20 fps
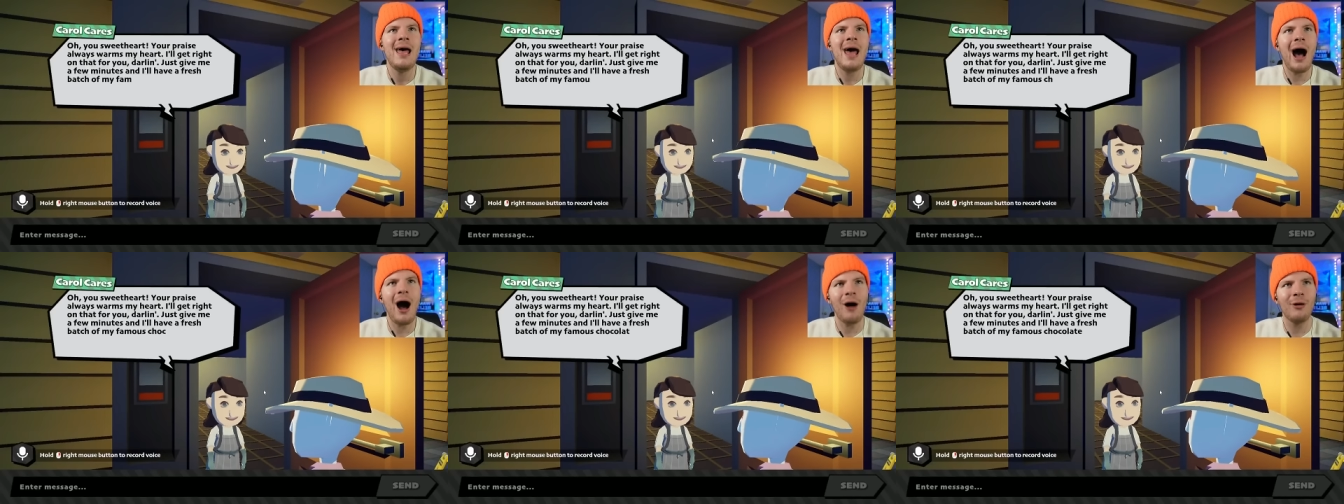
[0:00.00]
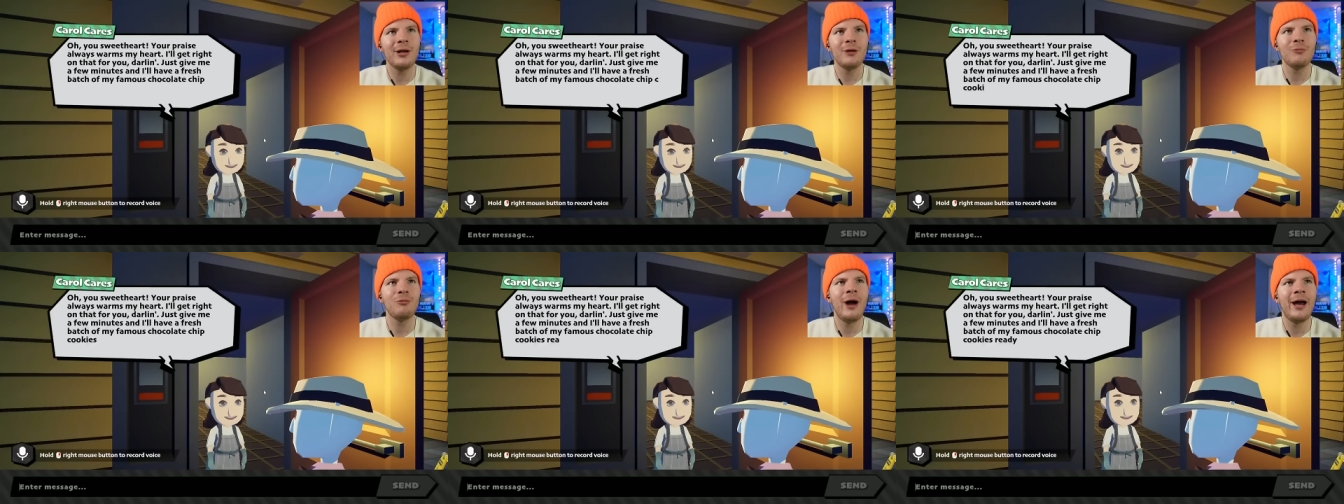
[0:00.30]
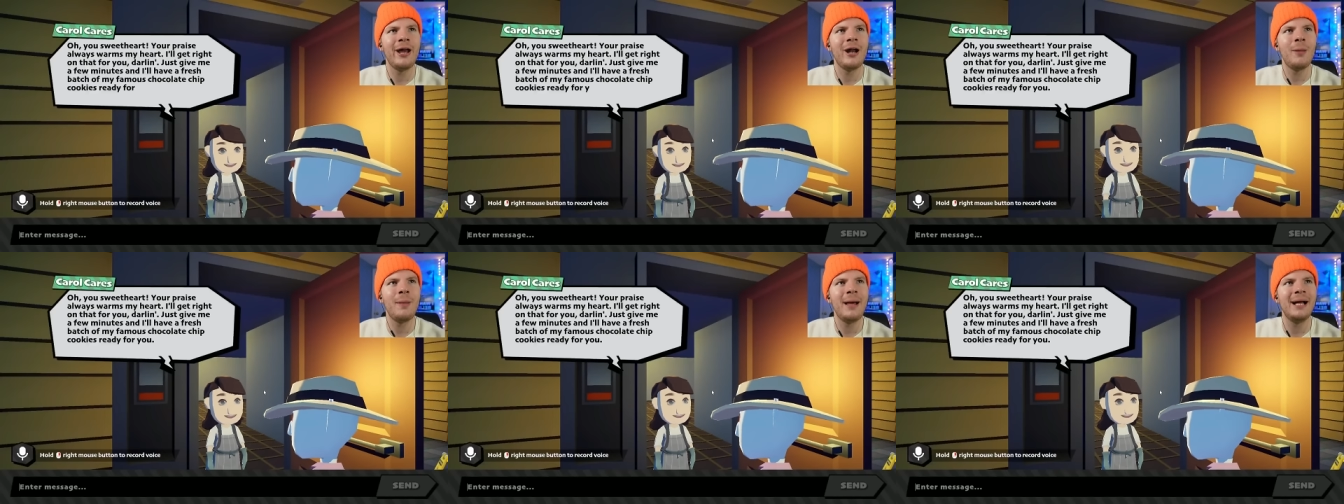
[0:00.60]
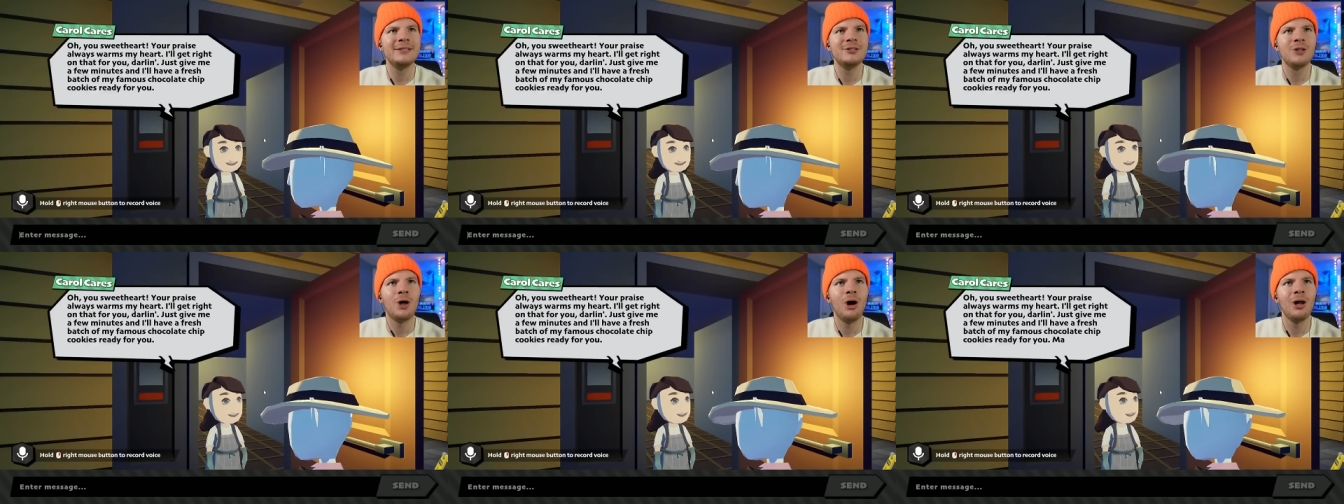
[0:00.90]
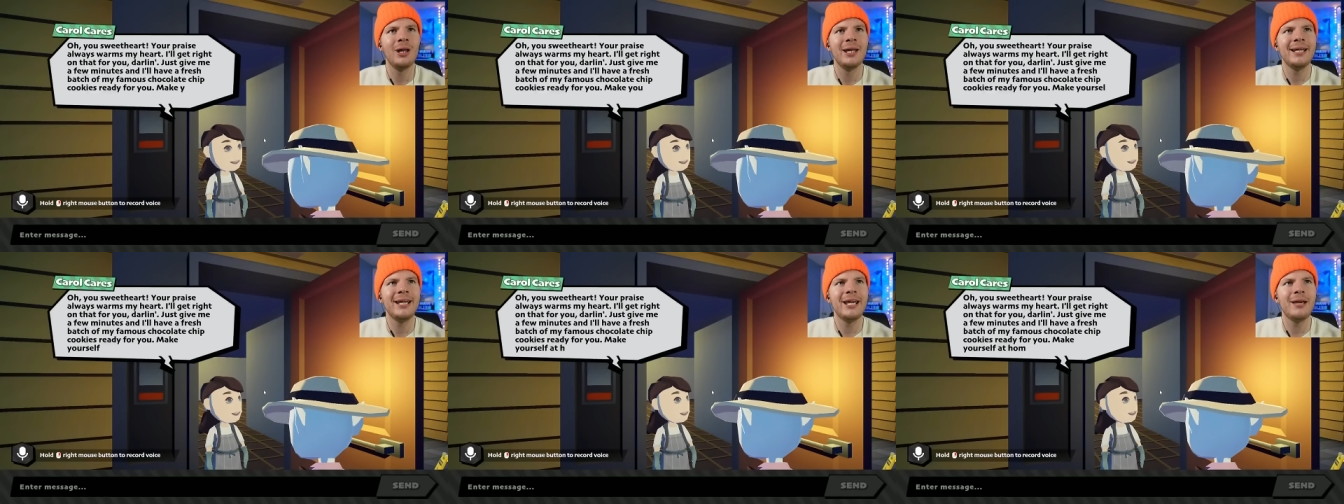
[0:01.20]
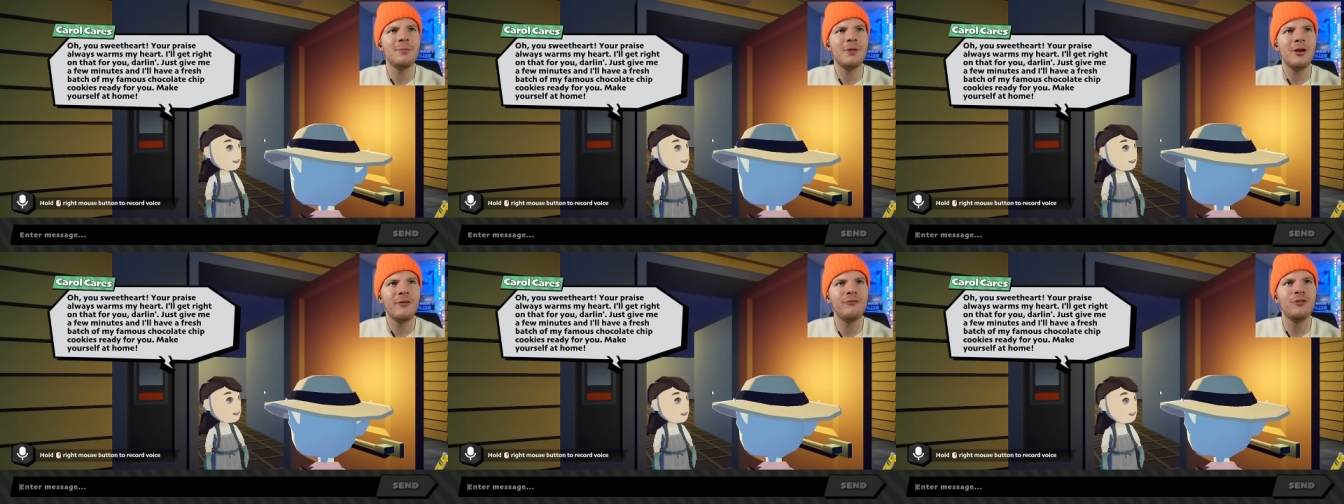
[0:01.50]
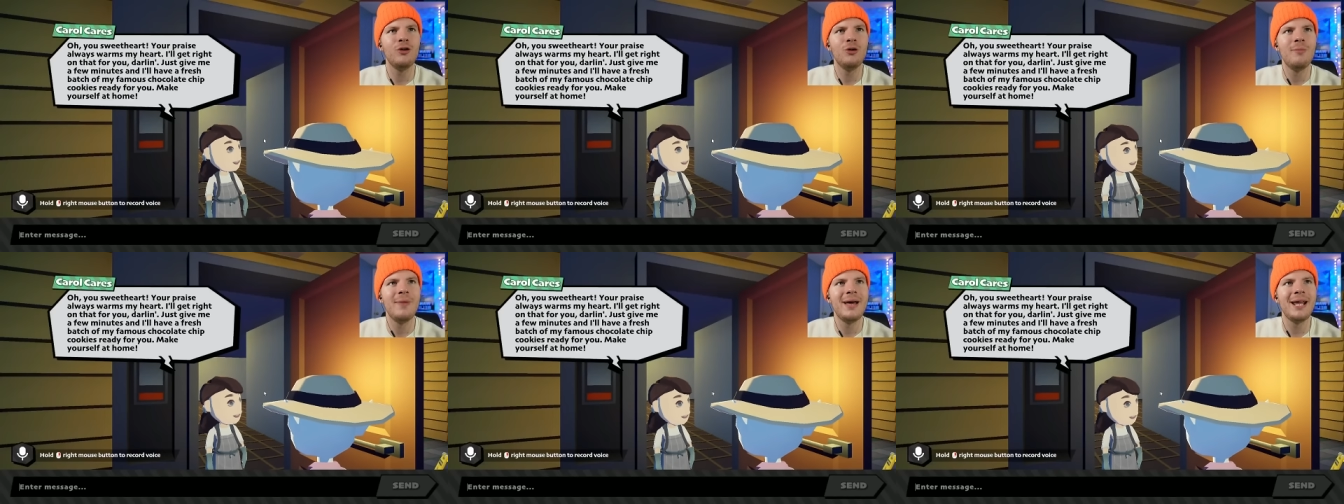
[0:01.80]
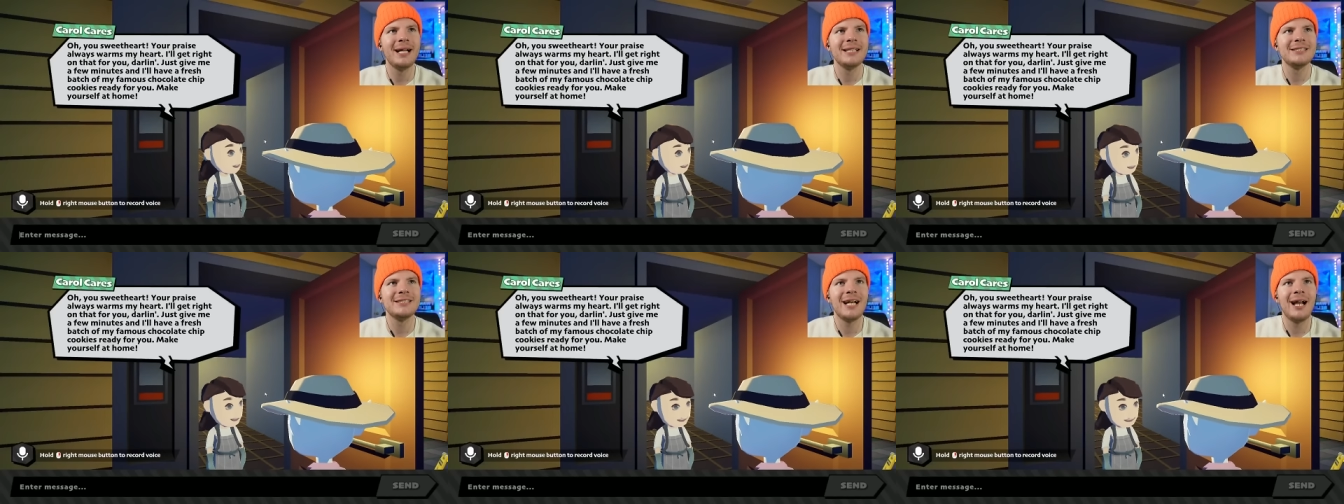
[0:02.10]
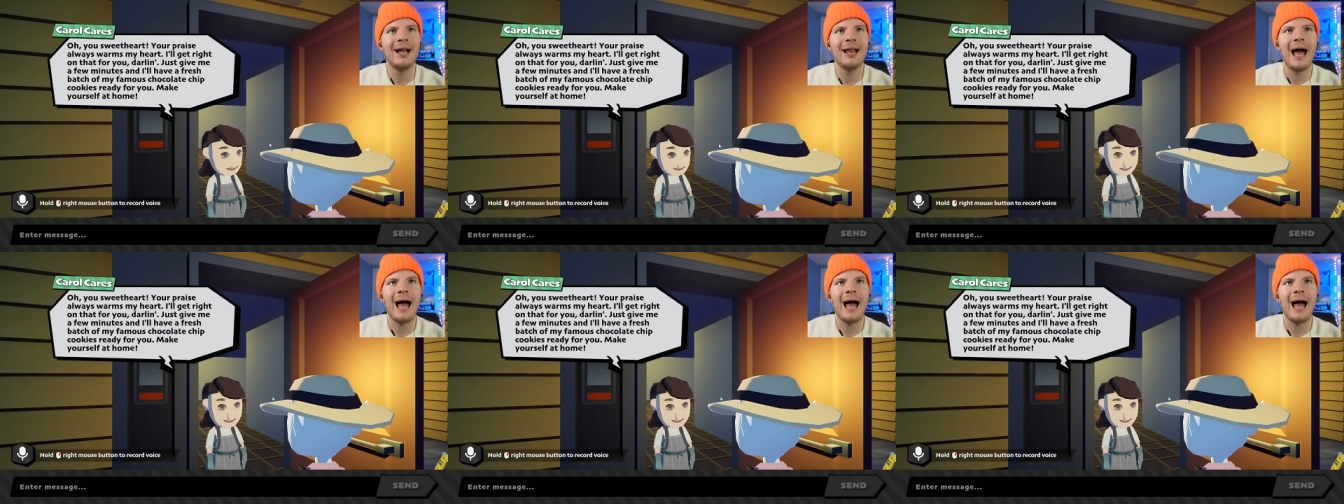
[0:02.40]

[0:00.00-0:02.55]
I'll get right on that, darling. Give me a few minutes and I'll